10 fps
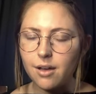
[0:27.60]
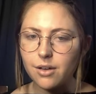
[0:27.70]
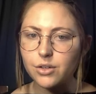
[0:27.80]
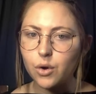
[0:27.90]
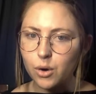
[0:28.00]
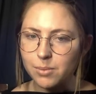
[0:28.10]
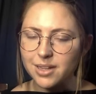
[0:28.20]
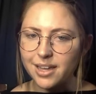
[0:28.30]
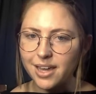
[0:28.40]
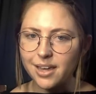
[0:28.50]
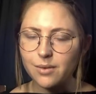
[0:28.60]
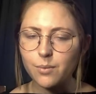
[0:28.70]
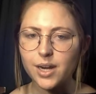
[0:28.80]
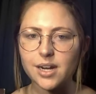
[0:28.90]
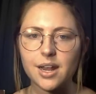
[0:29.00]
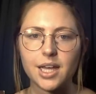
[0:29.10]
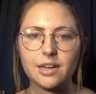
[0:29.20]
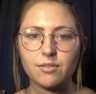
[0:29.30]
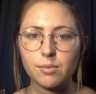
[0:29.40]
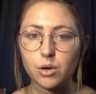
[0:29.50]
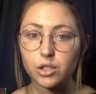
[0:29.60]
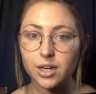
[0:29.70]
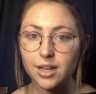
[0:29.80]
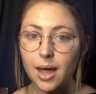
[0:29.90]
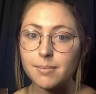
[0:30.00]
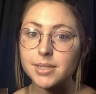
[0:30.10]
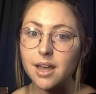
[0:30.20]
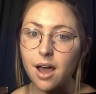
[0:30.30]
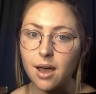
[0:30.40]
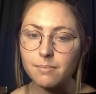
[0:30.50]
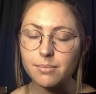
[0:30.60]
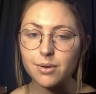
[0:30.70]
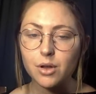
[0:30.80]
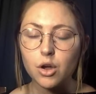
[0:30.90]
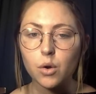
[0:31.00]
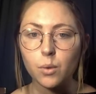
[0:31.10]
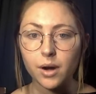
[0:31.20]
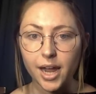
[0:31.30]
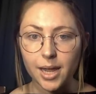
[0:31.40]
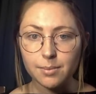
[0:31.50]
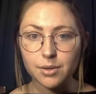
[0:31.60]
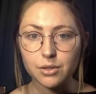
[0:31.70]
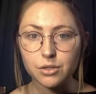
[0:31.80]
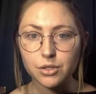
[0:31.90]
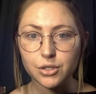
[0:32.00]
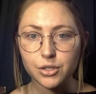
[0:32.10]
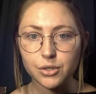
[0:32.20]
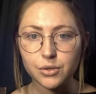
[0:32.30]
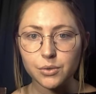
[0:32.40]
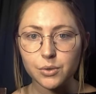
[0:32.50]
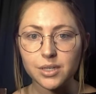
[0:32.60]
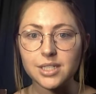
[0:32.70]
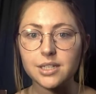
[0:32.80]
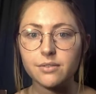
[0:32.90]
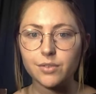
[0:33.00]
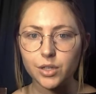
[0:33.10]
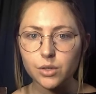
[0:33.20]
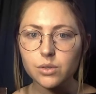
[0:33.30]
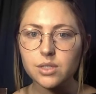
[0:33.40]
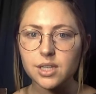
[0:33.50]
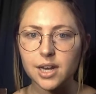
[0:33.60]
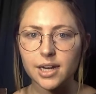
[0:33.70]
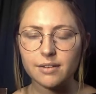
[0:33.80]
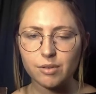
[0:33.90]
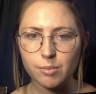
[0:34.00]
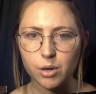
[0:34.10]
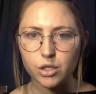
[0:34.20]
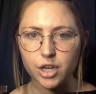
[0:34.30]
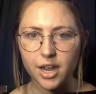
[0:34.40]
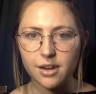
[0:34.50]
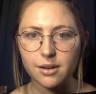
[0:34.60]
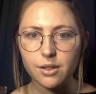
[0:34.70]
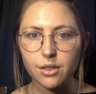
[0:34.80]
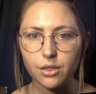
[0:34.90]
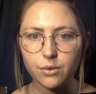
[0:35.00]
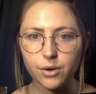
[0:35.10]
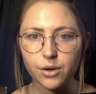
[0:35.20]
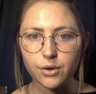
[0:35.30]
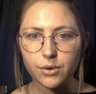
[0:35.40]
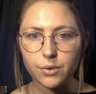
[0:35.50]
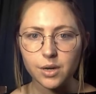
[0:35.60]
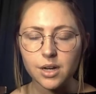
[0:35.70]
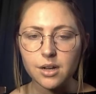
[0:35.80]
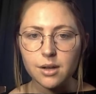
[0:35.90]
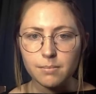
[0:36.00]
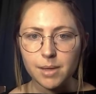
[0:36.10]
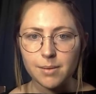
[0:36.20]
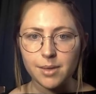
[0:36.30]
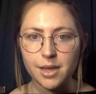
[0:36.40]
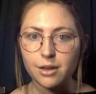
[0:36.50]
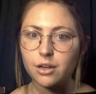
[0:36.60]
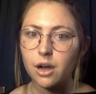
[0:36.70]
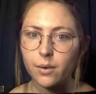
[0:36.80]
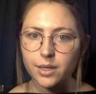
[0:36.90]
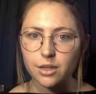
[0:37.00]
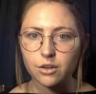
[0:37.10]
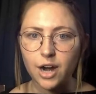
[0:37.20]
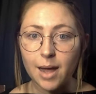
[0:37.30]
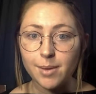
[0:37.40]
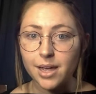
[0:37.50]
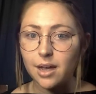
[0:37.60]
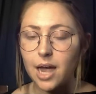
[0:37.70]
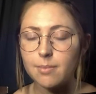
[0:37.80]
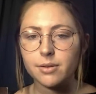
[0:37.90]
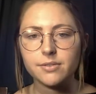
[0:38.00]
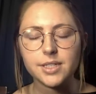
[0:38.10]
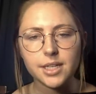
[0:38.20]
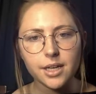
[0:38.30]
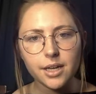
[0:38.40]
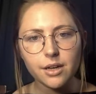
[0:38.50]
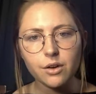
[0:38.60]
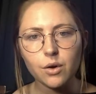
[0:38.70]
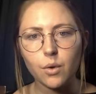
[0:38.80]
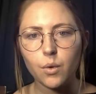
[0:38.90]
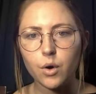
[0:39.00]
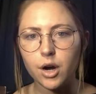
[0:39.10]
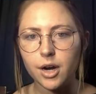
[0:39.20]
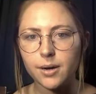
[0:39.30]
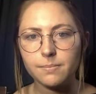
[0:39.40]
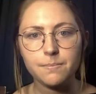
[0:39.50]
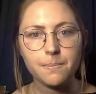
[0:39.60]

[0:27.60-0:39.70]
normally, when a negative emotion comes up, we're able to diffuse the negative emotion through maybe going and grabbing a cup of tea or